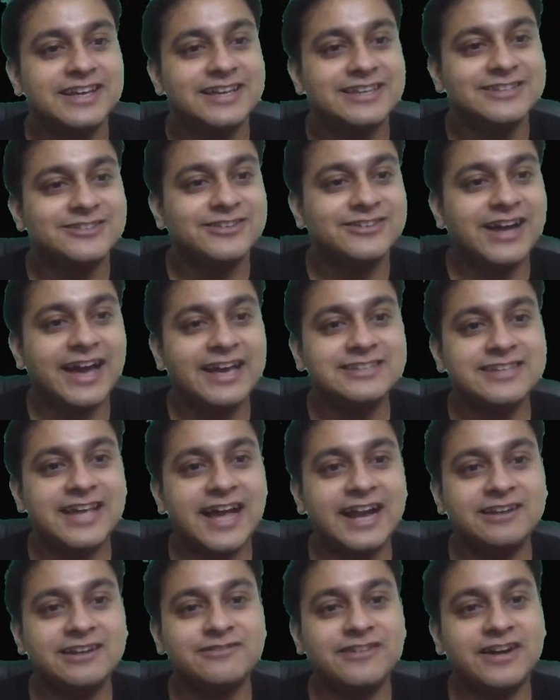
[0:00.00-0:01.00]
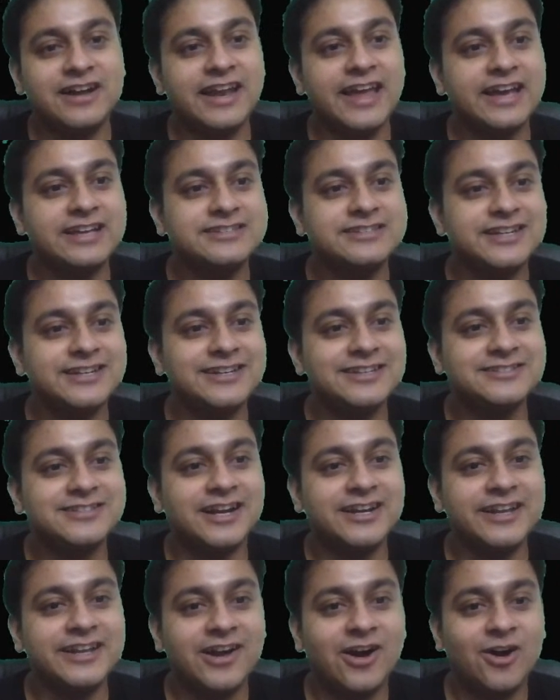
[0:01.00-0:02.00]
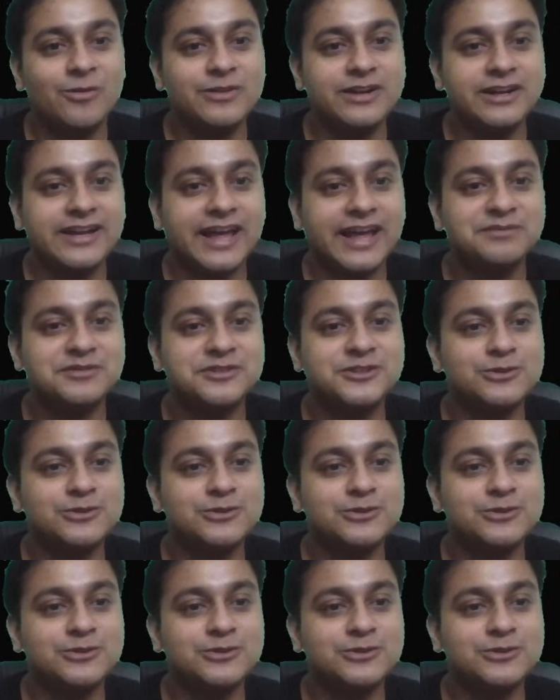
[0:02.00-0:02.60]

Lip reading: So guys, at 1x, it is cutting how many times?